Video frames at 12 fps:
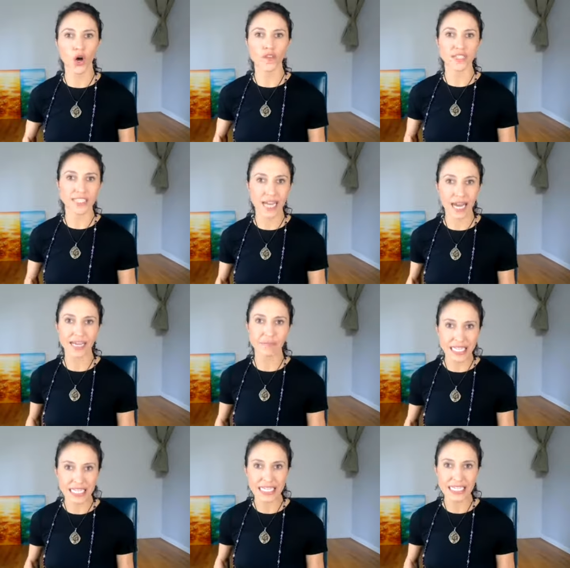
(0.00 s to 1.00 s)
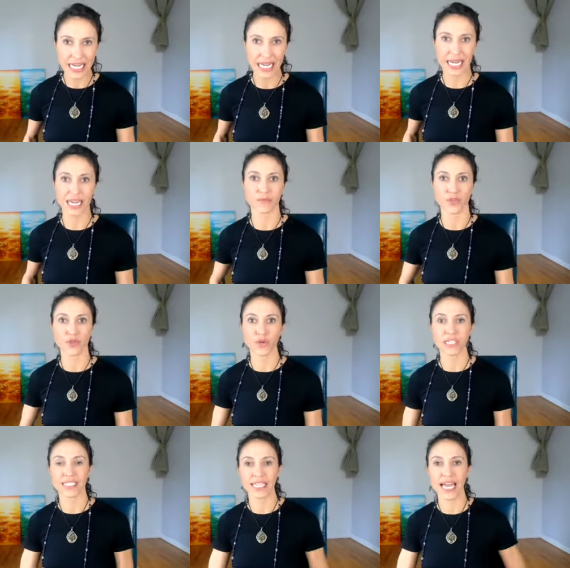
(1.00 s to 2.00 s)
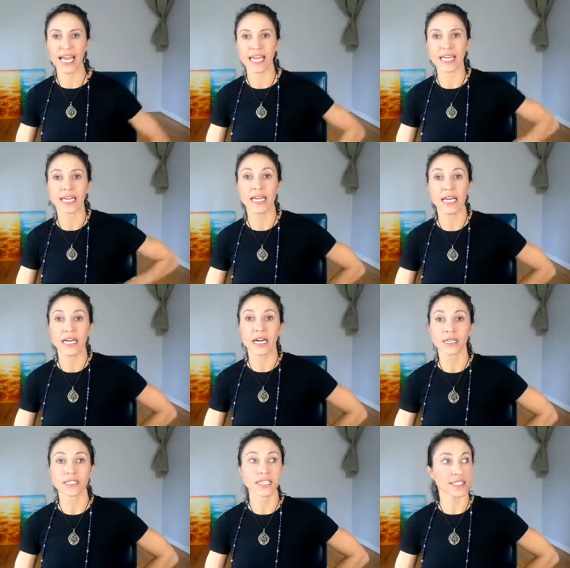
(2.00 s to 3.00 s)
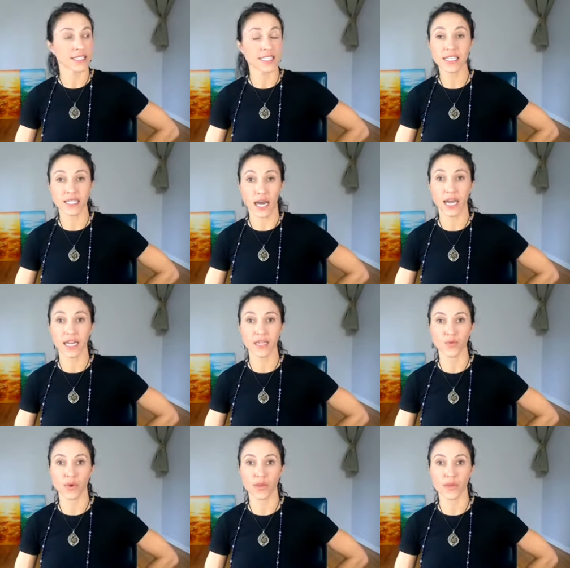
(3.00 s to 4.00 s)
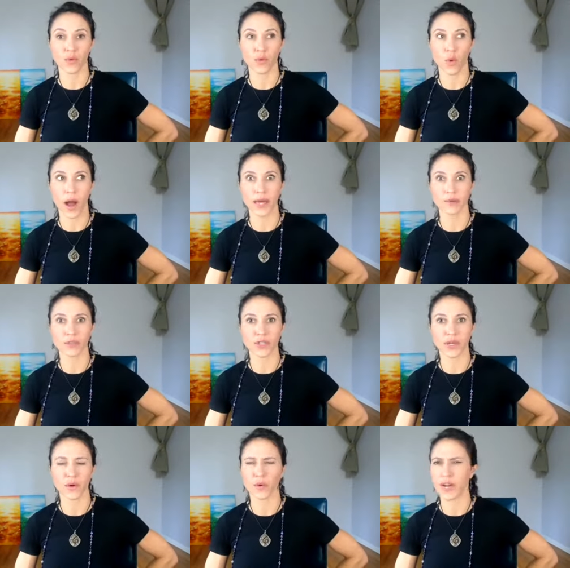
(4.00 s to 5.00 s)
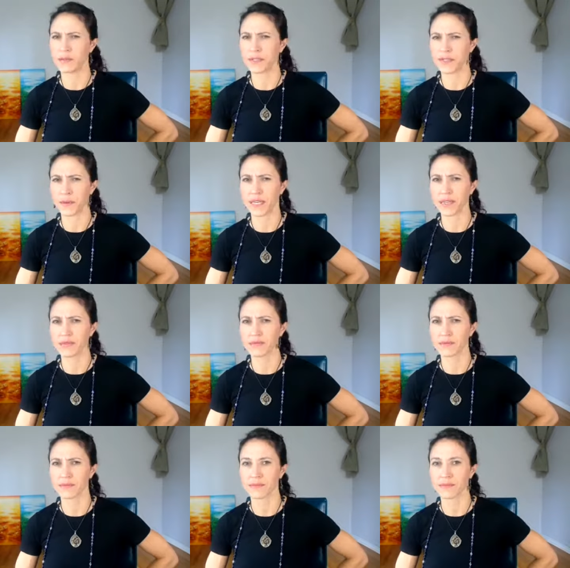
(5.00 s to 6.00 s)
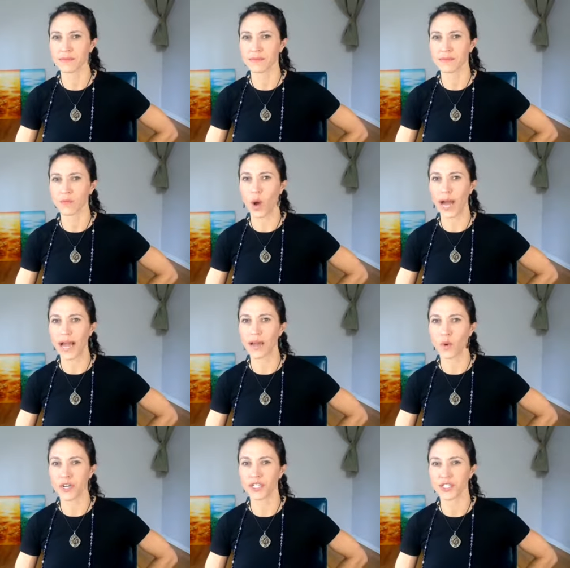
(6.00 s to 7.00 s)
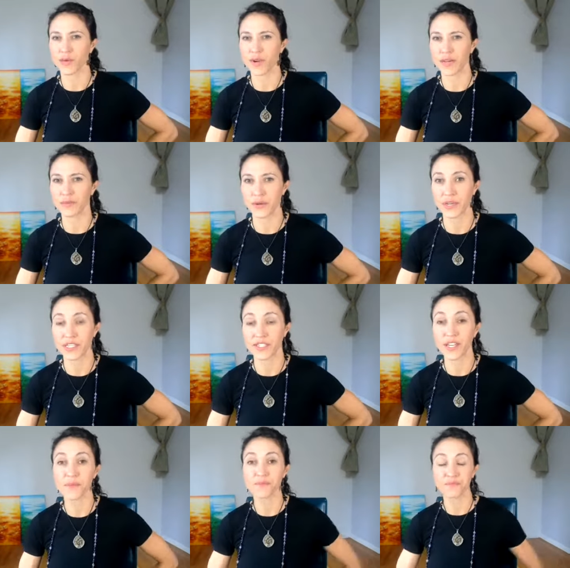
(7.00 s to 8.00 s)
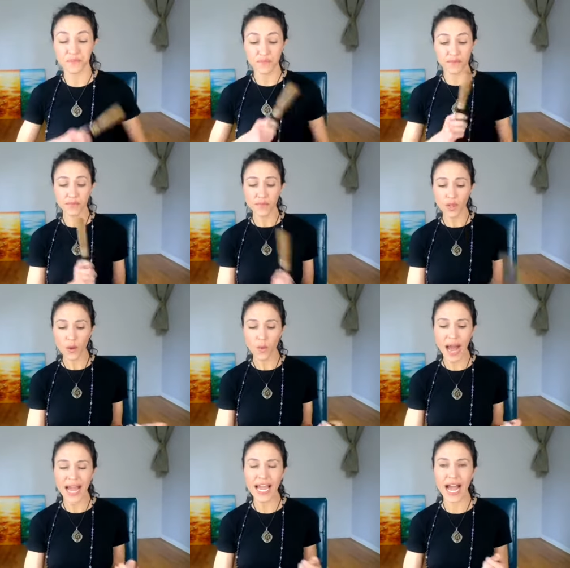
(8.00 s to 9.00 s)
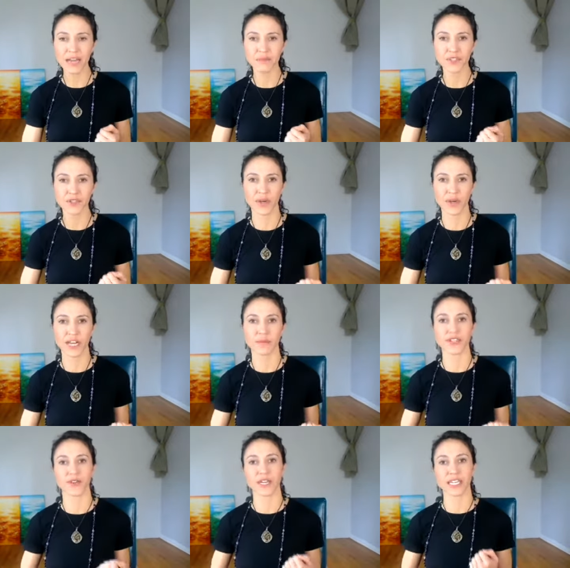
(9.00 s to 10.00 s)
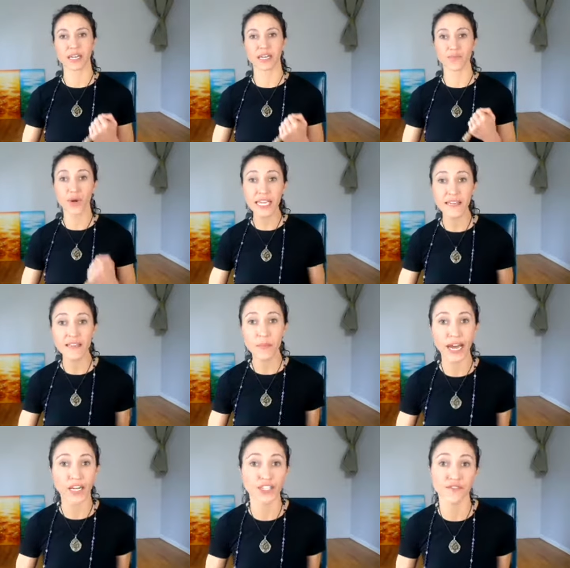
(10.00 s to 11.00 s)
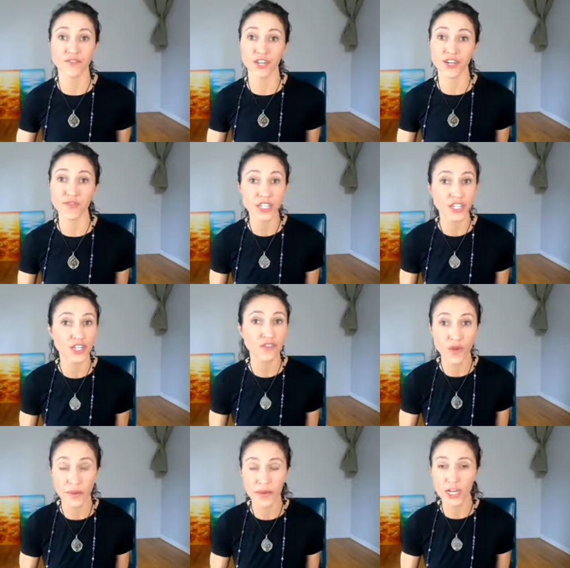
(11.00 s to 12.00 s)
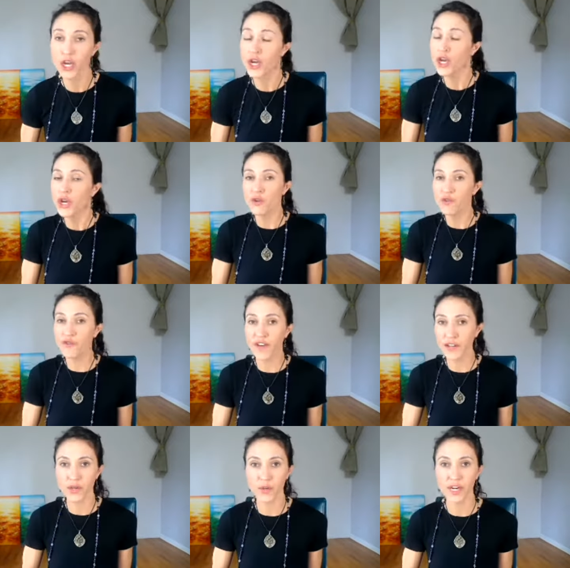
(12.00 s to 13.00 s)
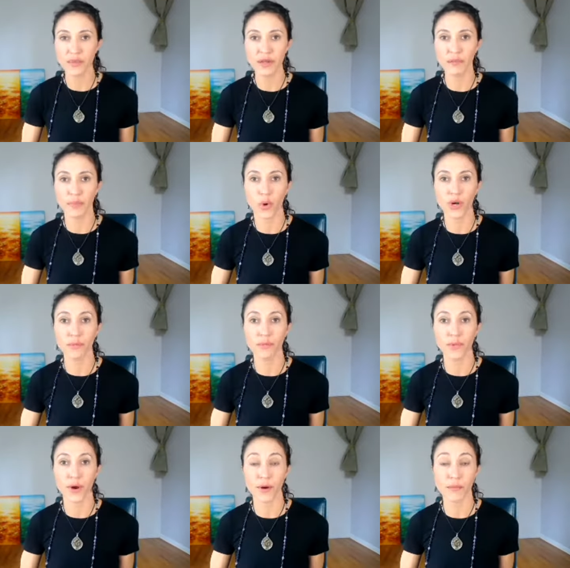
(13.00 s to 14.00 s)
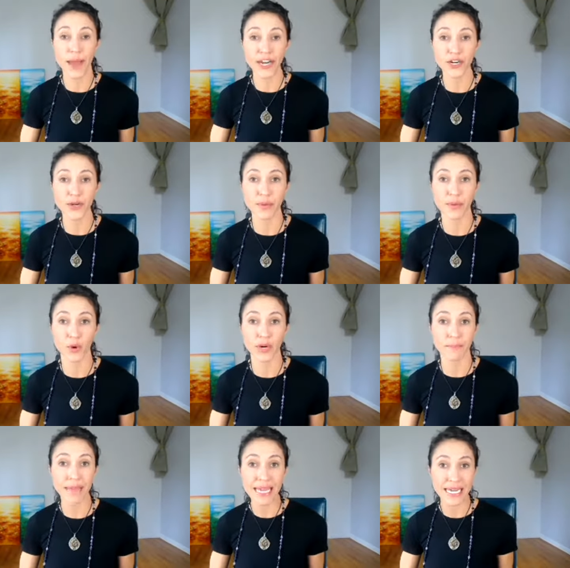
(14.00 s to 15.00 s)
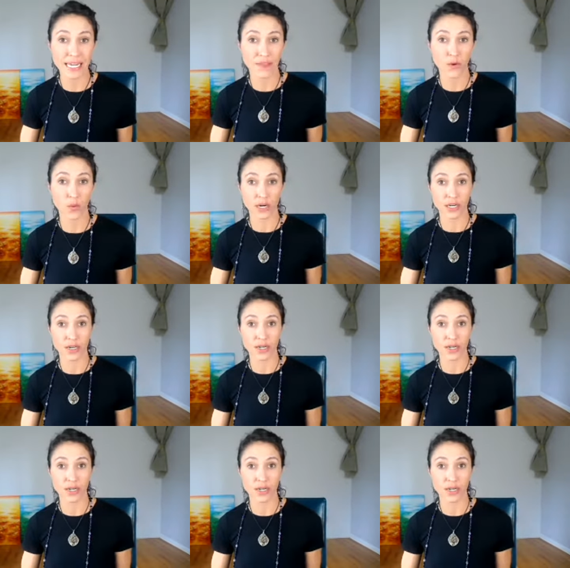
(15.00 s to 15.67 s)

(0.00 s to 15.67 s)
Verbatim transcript: time, anytime you could say, does this align with why I'm doing what I'm doing? Why I want to do what I'm doing? So why I'm doing what I'm doing is I'm breaking the patterns of generation of women who felt it would have been born or better to be born a man in the world.